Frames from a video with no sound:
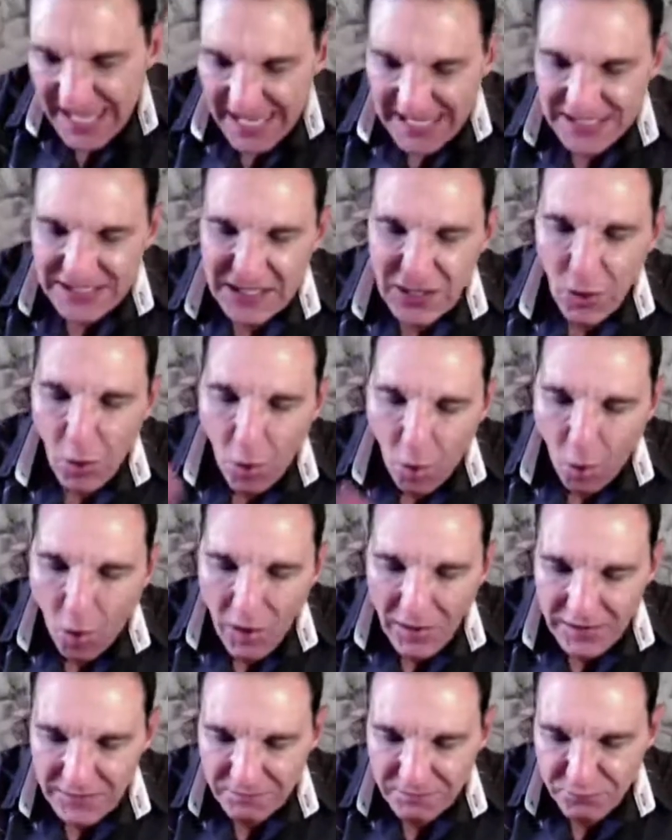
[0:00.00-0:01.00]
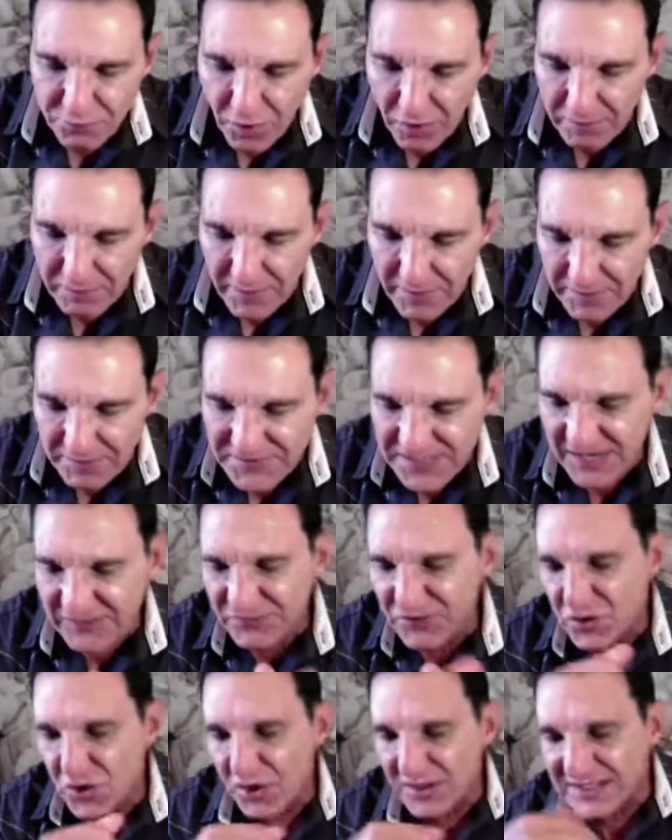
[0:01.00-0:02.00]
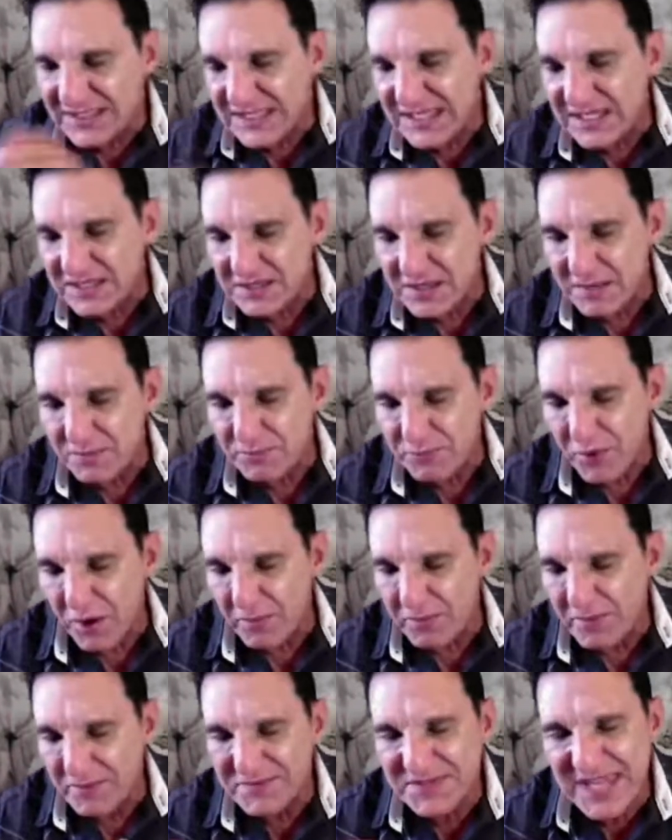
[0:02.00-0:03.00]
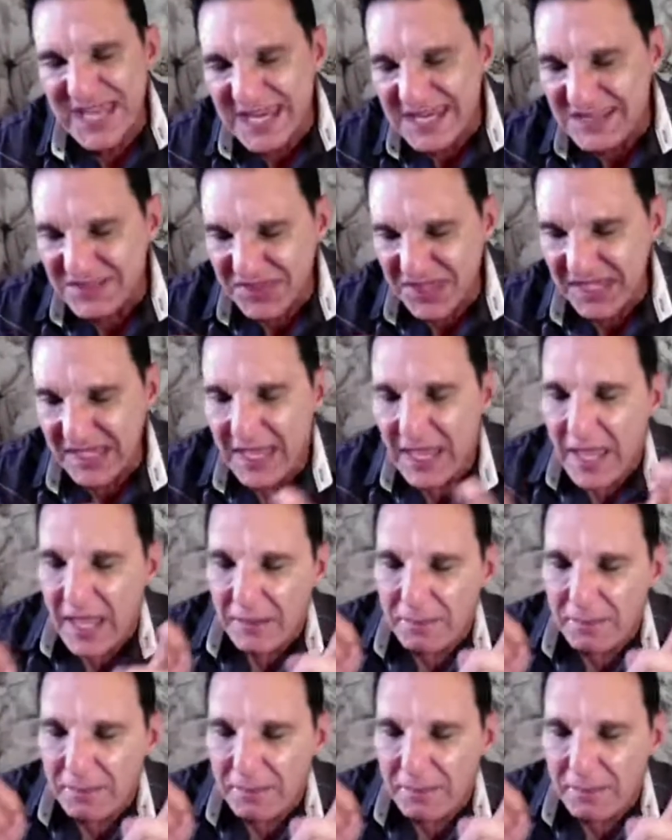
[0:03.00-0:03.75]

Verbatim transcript: Any organ problems, if you've got kidney problems, anything